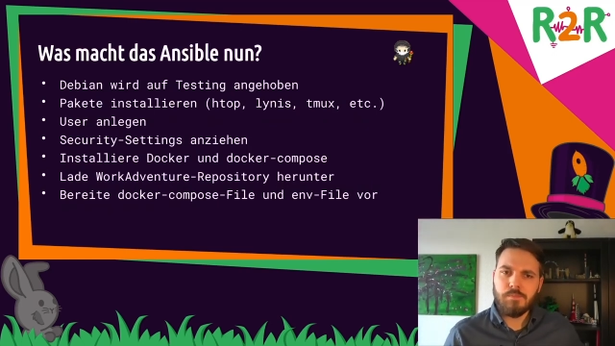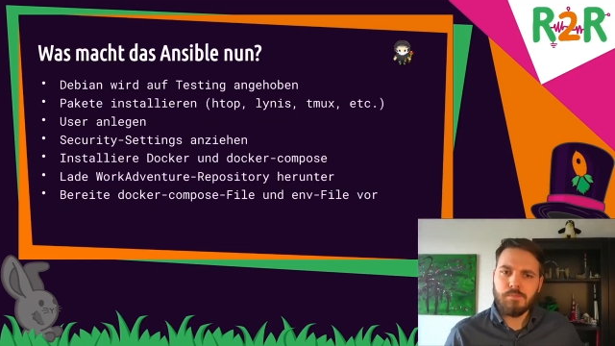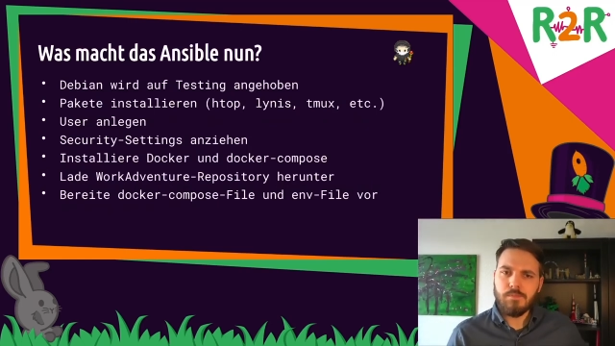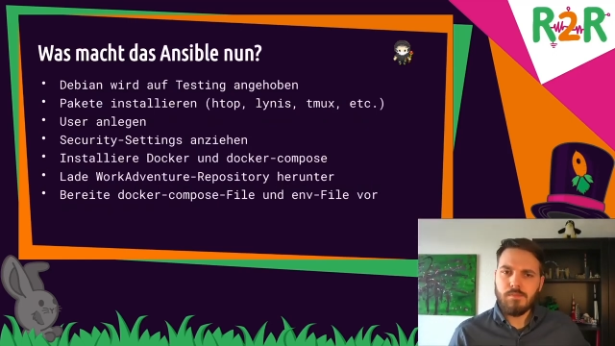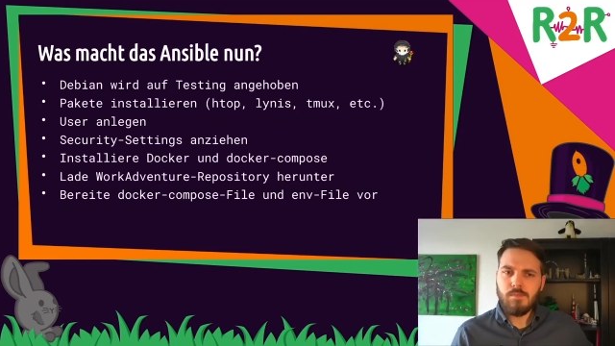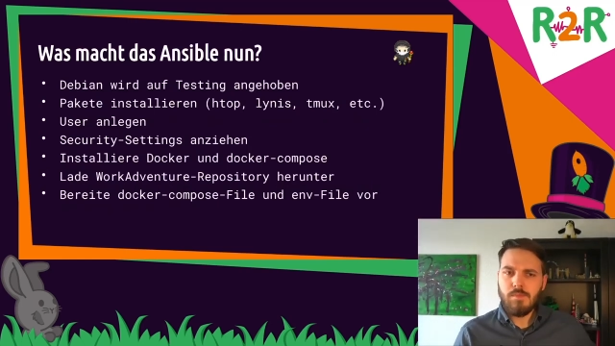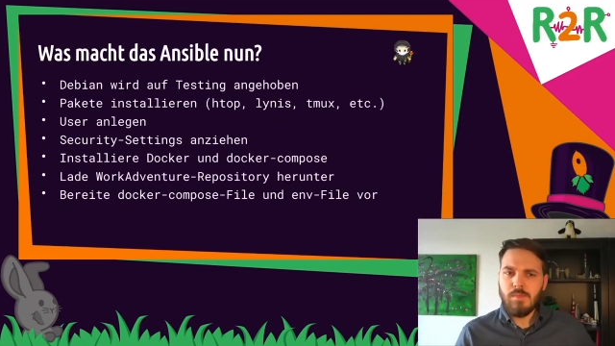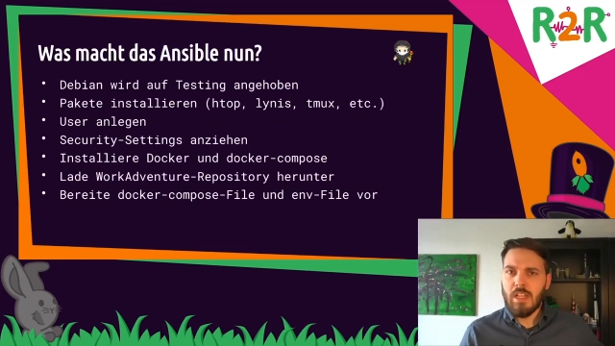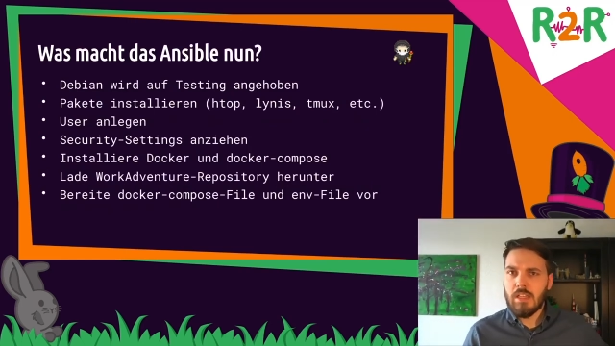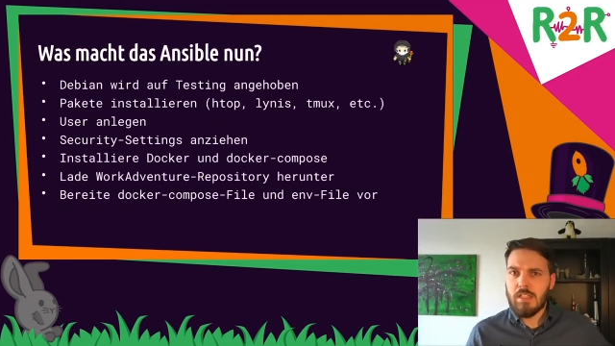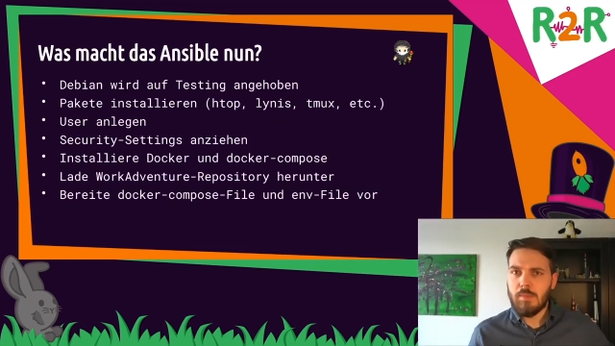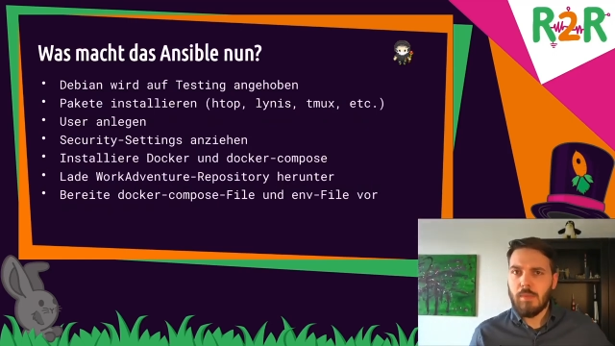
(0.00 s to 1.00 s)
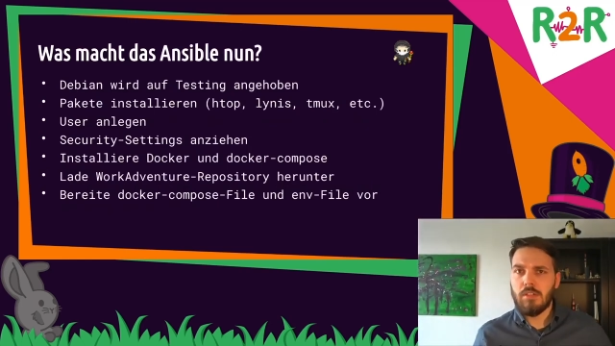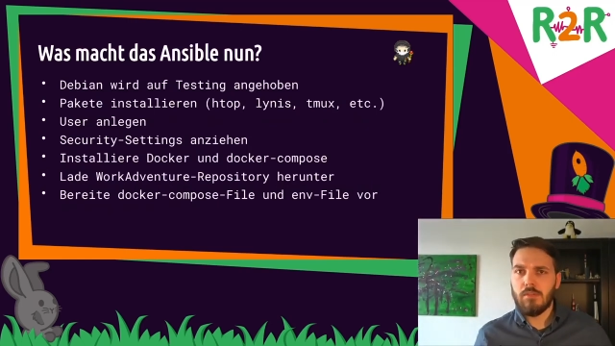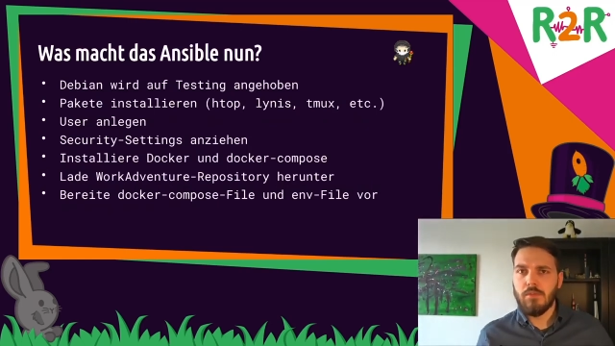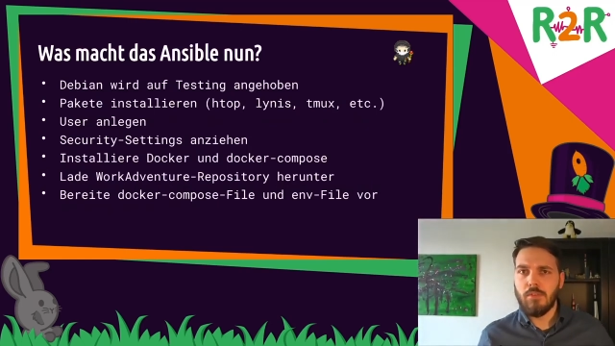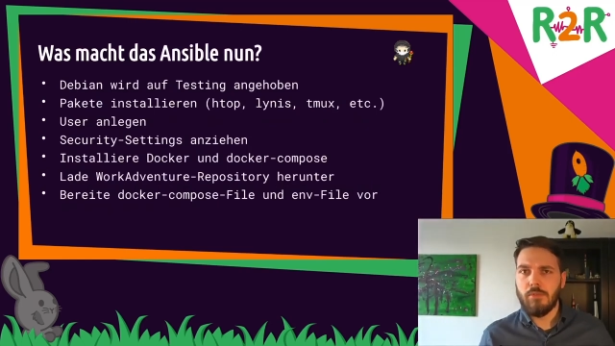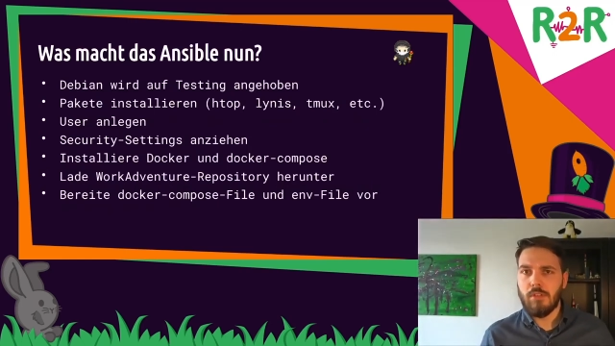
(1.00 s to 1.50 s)
so what does
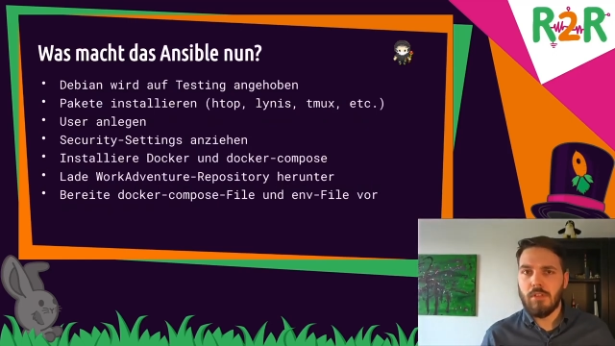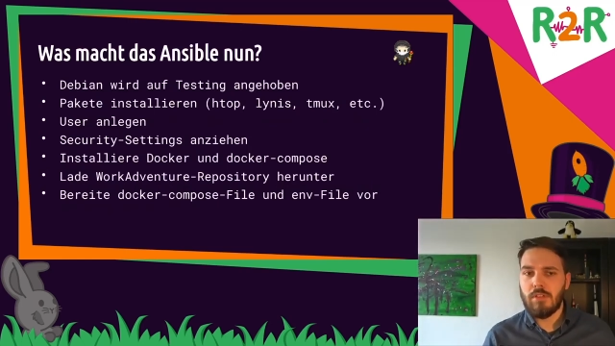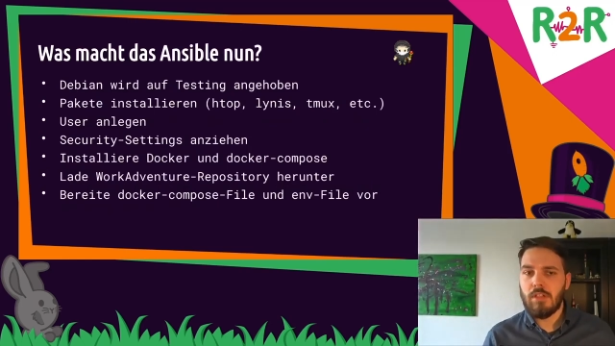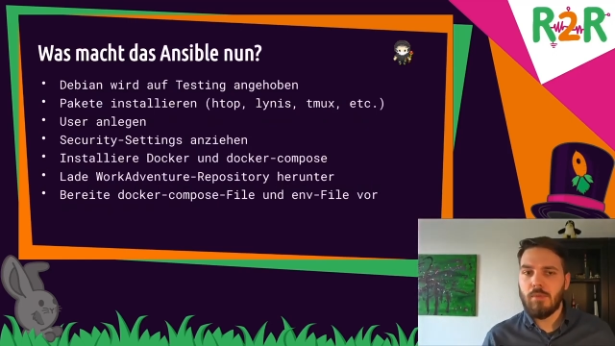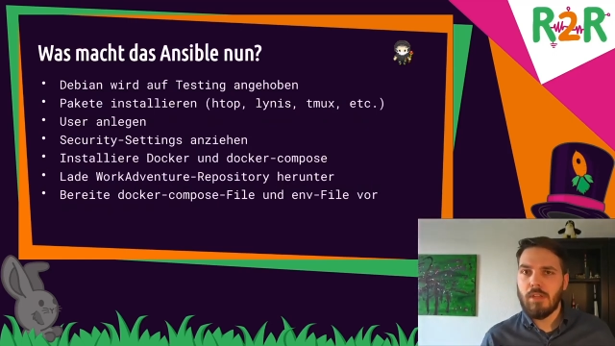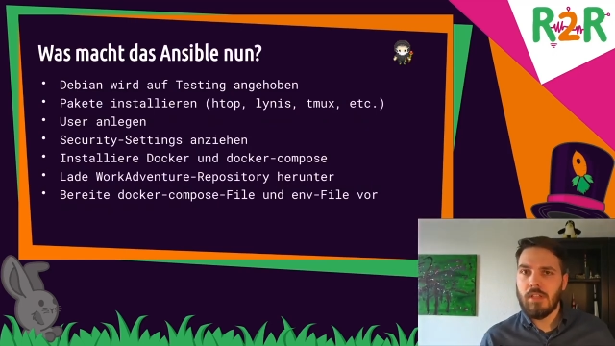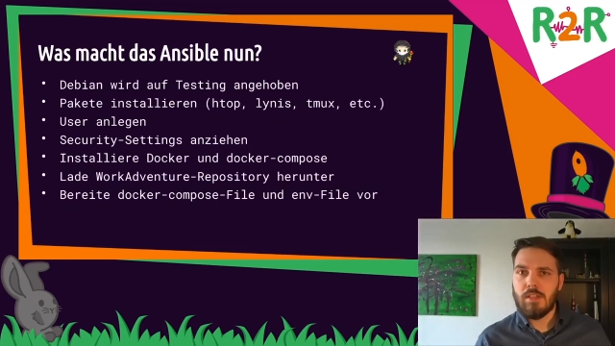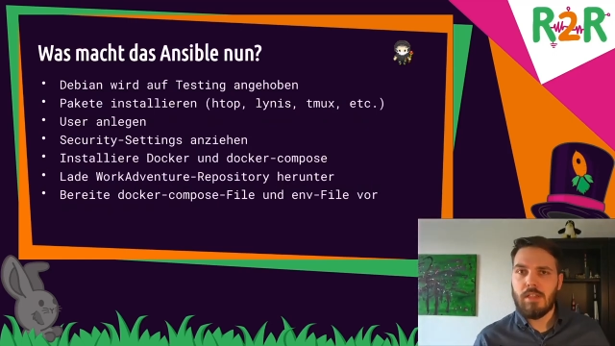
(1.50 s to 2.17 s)
ansible do in this case